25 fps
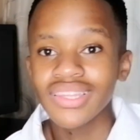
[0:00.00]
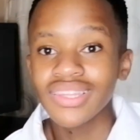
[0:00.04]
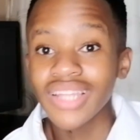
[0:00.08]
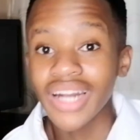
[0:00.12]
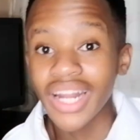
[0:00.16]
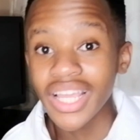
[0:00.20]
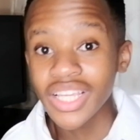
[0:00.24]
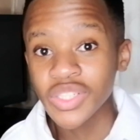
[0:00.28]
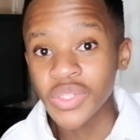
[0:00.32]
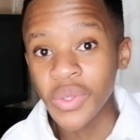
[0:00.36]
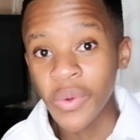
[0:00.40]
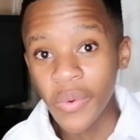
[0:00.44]

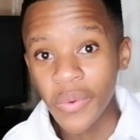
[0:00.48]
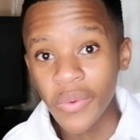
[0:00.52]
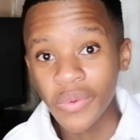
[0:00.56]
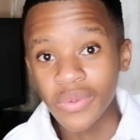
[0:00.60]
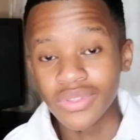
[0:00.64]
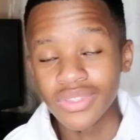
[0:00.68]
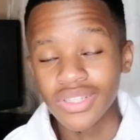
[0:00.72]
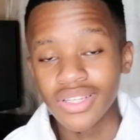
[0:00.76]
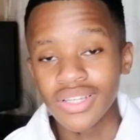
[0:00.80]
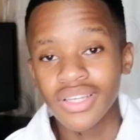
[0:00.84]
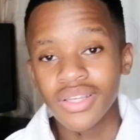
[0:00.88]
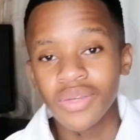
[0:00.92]

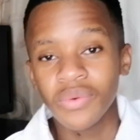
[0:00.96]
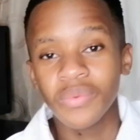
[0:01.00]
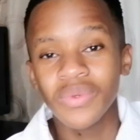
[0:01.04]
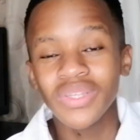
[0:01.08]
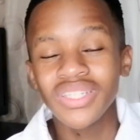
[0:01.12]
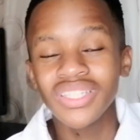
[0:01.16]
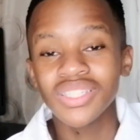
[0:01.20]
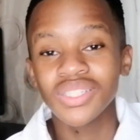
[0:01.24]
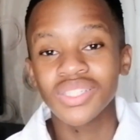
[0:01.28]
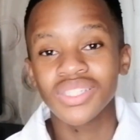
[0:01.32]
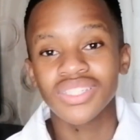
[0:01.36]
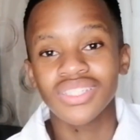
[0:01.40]
threshold,
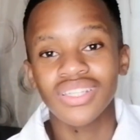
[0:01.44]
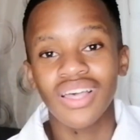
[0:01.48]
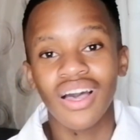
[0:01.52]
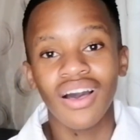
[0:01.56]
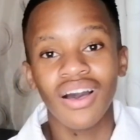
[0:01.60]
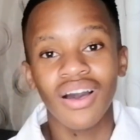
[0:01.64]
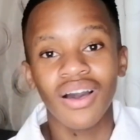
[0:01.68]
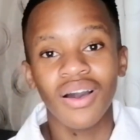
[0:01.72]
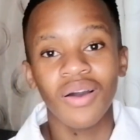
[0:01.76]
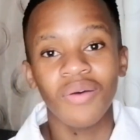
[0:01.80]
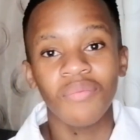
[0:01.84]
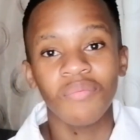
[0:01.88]
which is
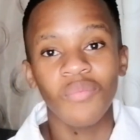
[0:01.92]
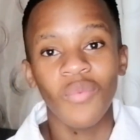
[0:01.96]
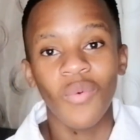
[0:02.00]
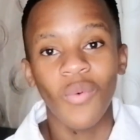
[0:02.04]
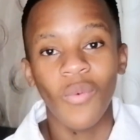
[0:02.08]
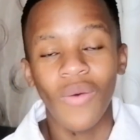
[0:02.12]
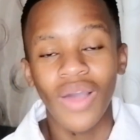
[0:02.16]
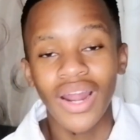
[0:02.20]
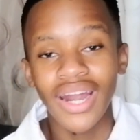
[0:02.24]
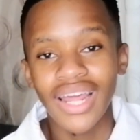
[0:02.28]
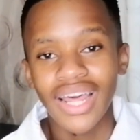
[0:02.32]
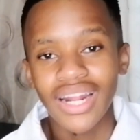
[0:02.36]

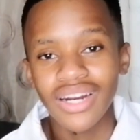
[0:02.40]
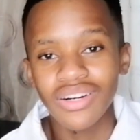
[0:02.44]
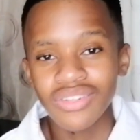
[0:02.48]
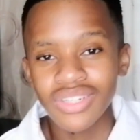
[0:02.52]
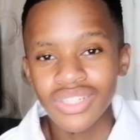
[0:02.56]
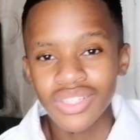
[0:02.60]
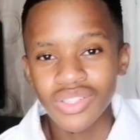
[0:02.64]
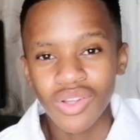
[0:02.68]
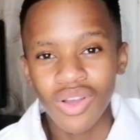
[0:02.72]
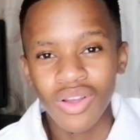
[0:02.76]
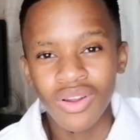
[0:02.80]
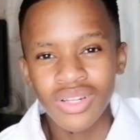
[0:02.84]

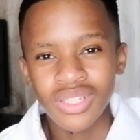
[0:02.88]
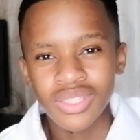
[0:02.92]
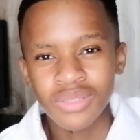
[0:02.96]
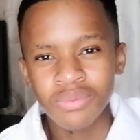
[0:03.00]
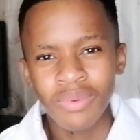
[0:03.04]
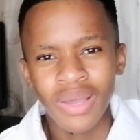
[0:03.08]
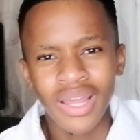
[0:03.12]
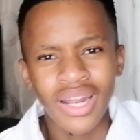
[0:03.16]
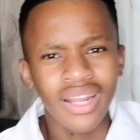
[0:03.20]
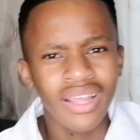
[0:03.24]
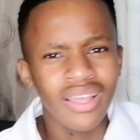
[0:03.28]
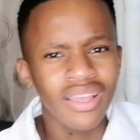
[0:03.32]

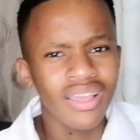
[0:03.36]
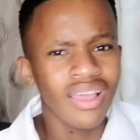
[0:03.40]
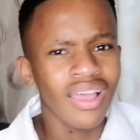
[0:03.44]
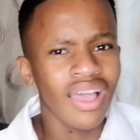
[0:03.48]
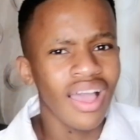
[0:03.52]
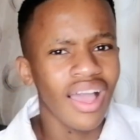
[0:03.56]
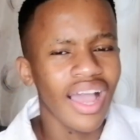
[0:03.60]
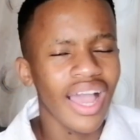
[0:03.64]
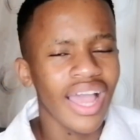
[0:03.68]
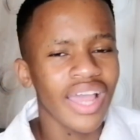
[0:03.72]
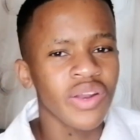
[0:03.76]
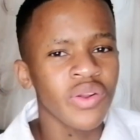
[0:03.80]
$100, but
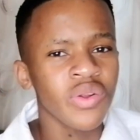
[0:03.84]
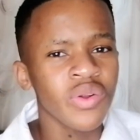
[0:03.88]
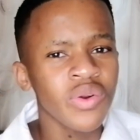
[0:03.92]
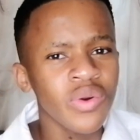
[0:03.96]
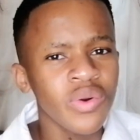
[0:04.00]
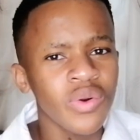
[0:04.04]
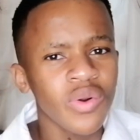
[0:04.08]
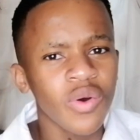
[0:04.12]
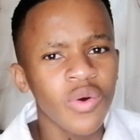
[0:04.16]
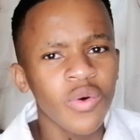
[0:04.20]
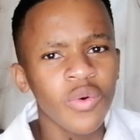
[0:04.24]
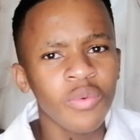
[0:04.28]
I
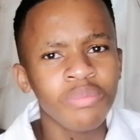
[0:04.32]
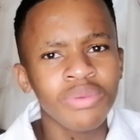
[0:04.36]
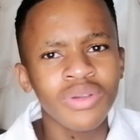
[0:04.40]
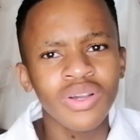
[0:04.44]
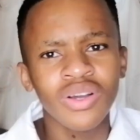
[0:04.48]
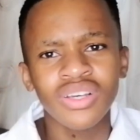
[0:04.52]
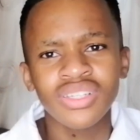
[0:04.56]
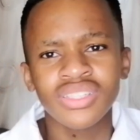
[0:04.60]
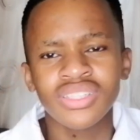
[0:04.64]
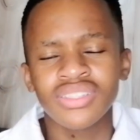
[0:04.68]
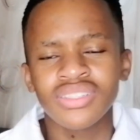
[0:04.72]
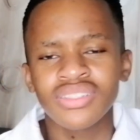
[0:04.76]
don't know,
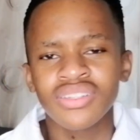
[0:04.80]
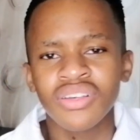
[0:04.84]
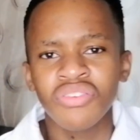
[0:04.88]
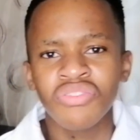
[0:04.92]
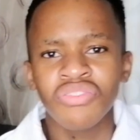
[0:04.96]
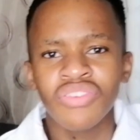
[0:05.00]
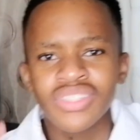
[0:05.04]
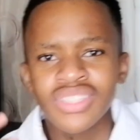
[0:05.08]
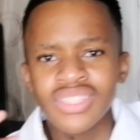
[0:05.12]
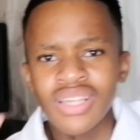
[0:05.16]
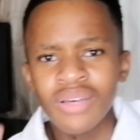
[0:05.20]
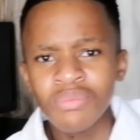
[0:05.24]
because
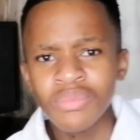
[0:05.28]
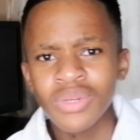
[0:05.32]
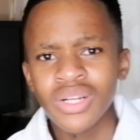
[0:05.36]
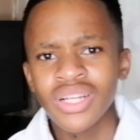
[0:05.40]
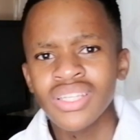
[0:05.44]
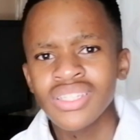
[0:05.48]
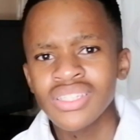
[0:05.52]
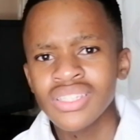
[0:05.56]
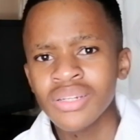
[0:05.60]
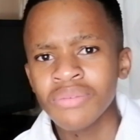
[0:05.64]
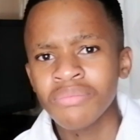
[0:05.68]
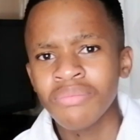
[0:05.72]
for some
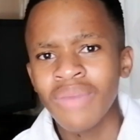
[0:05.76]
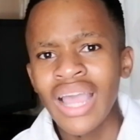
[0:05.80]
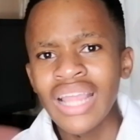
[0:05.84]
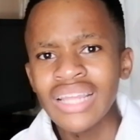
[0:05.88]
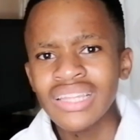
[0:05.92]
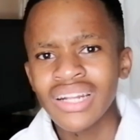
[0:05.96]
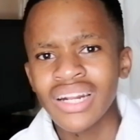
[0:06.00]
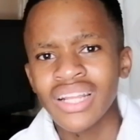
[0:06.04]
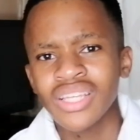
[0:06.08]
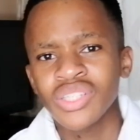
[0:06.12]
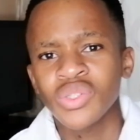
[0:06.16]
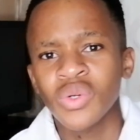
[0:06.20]
reason my
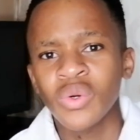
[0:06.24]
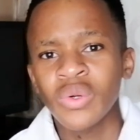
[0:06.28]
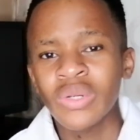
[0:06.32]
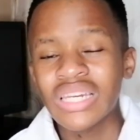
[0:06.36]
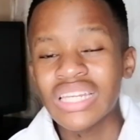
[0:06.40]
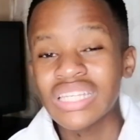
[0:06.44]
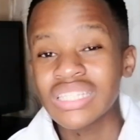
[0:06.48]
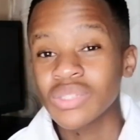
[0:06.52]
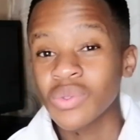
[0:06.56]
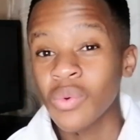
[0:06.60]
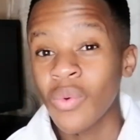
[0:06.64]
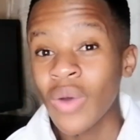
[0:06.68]

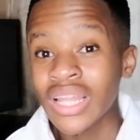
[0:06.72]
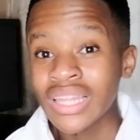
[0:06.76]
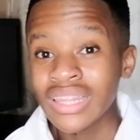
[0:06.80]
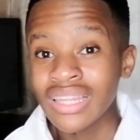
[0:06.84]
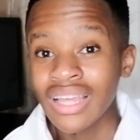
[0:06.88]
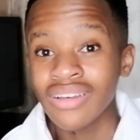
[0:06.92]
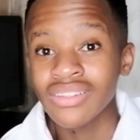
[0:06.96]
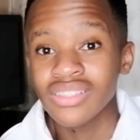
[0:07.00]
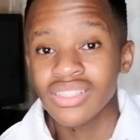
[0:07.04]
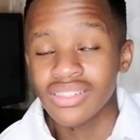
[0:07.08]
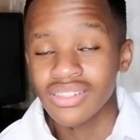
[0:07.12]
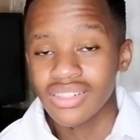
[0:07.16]
threshold is
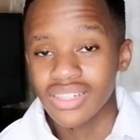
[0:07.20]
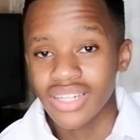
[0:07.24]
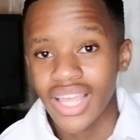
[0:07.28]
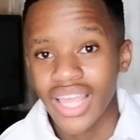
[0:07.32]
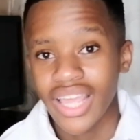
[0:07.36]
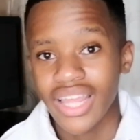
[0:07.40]
1,000